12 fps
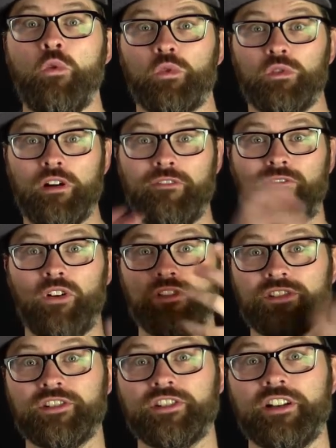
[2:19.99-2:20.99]
We're
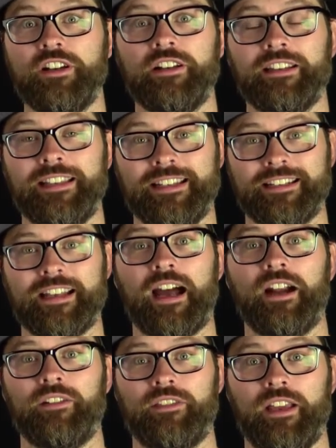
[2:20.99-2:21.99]
reverse engineering the
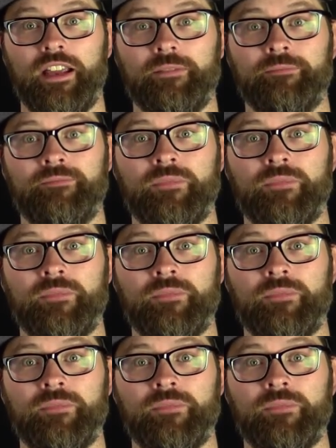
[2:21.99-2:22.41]
entire thing.